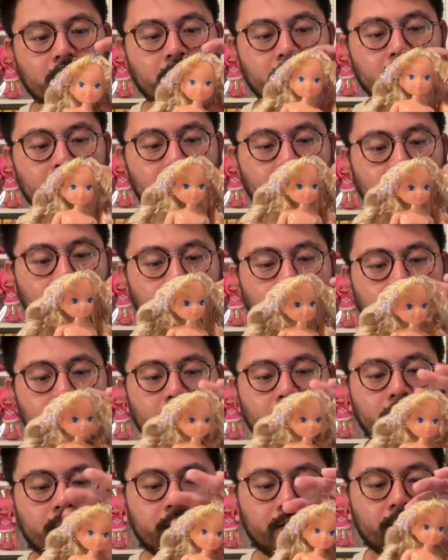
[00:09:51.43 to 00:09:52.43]
You know
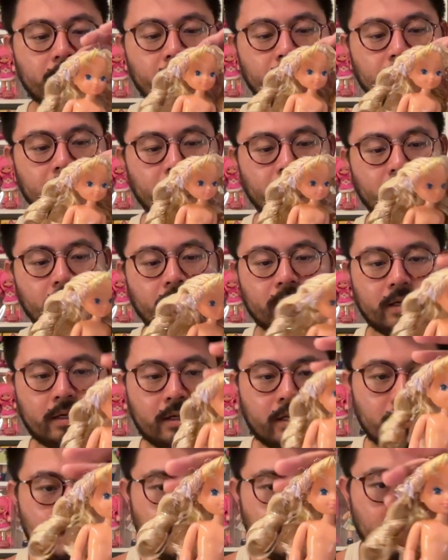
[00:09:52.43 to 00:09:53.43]
what?
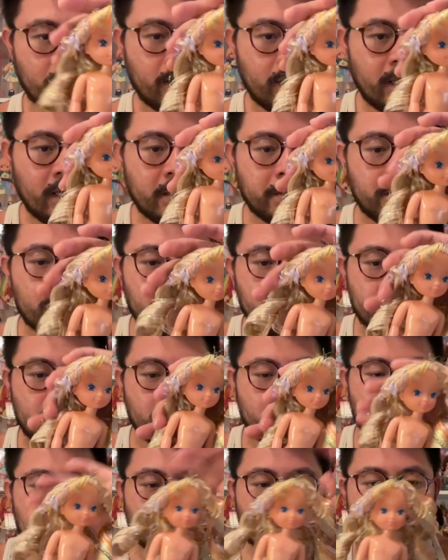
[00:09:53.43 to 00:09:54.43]
Even if
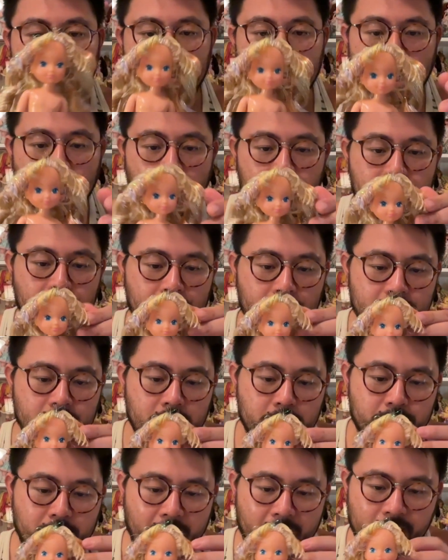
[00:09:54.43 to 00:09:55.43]
she's not the most
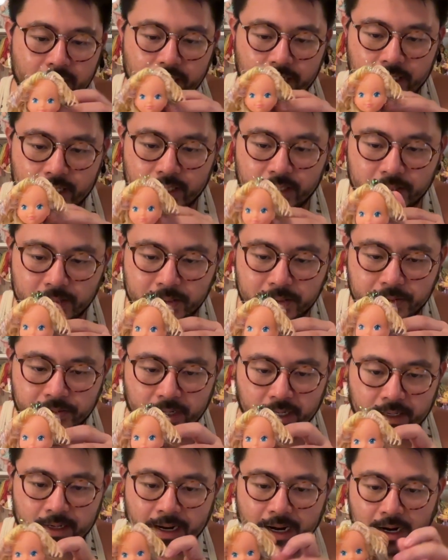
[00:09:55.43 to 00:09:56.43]
attractive
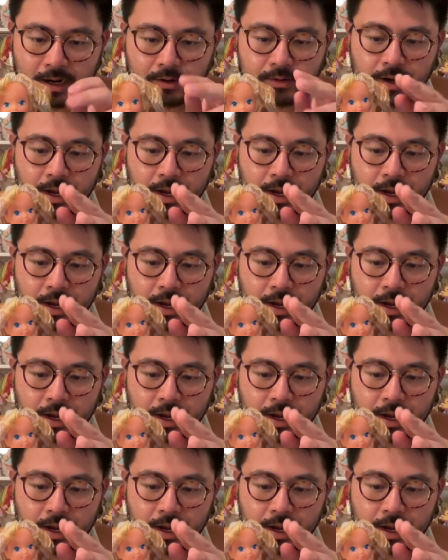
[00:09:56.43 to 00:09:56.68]
right now,